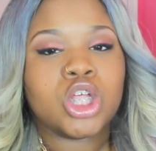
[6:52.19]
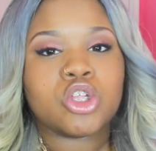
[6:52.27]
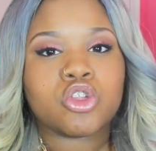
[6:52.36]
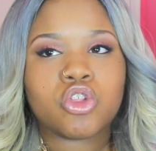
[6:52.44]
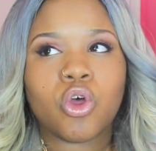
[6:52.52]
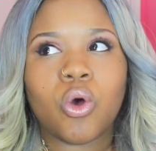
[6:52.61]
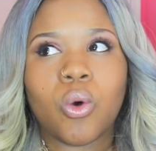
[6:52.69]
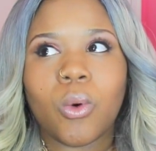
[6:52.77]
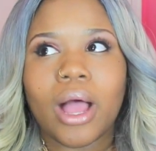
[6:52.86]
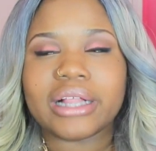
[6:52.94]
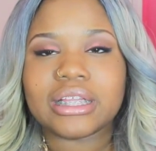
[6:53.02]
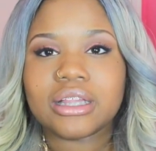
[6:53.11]
So
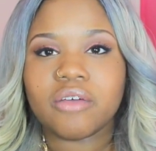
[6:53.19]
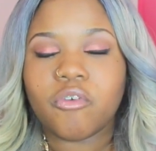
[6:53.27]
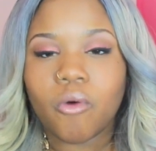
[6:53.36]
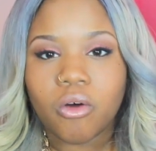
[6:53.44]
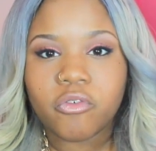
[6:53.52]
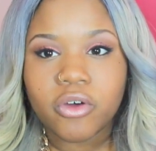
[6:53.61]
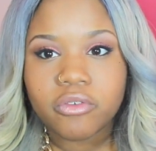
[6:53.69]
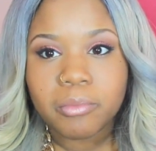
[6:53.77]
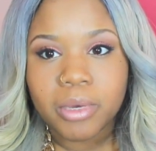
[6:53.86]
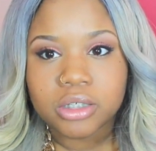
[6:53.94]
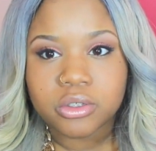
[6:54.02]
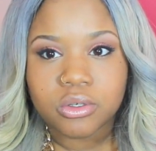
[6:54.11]
I did that for all 4 of the
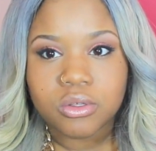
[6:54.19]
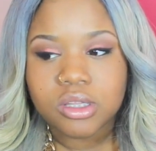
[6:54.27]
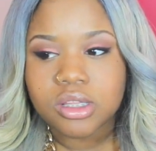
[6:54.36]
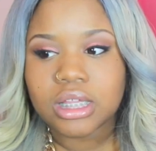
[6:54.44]
bundles.